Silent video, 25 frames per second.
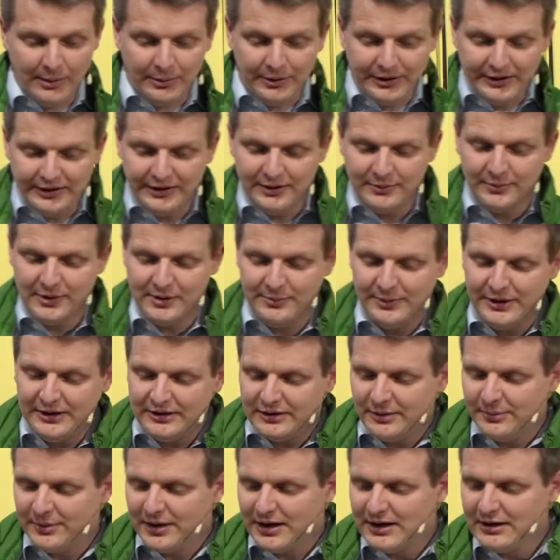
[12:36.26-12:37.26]
of KRONE
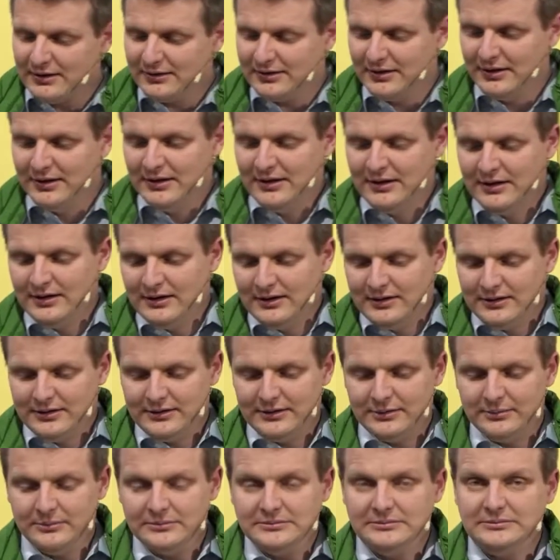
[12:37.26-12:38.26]
machines in the future,
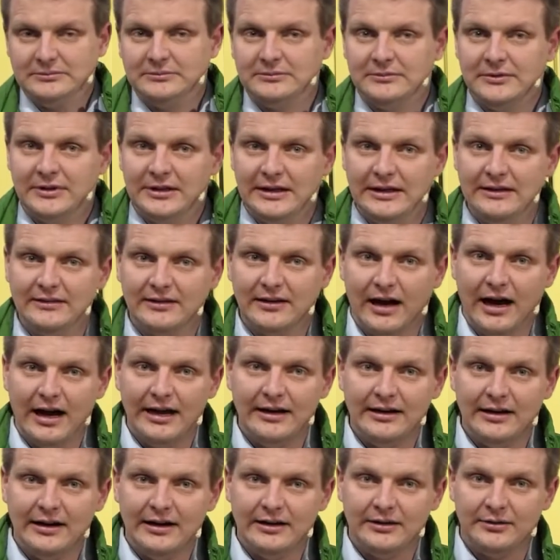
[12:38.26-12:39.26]

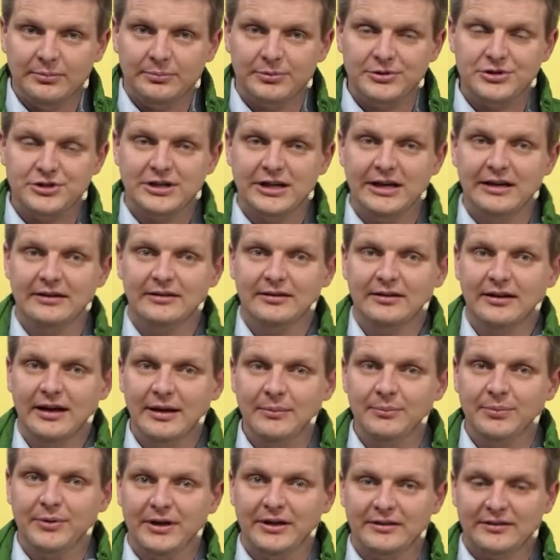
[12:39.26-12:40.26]
consists of a
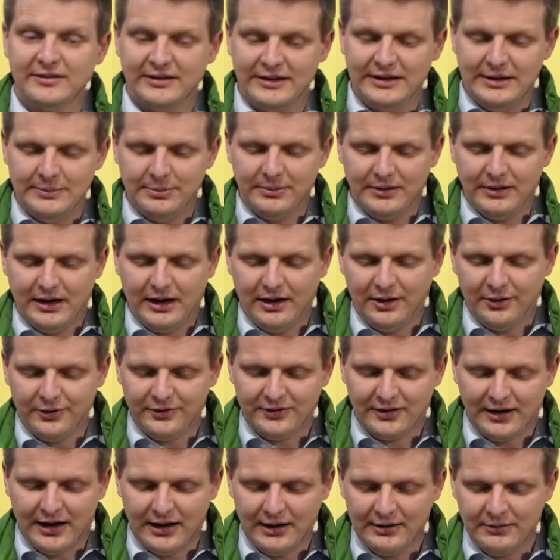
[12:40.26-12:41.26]
valve,
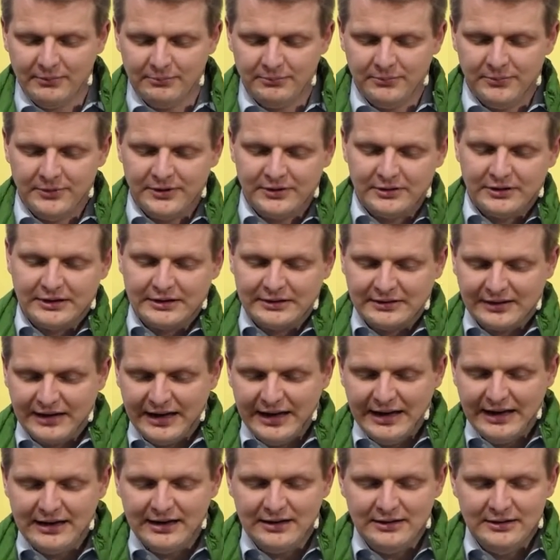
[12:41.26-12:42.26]
filter,
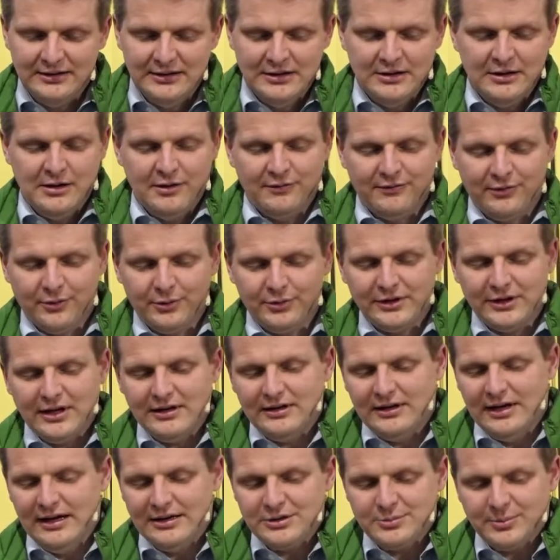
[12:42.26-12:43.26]
flow
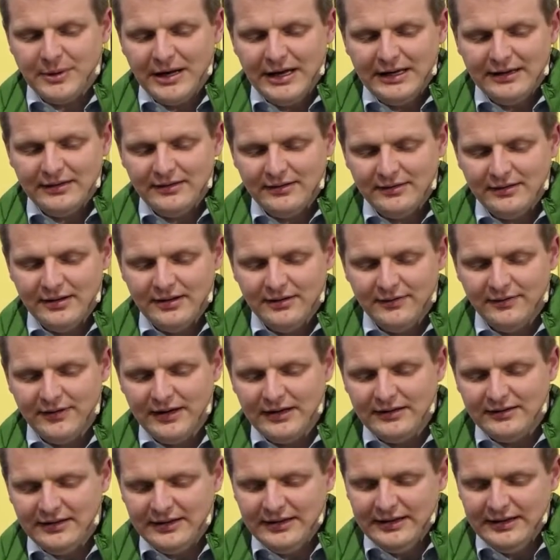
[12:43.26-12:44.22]
meter, a pump,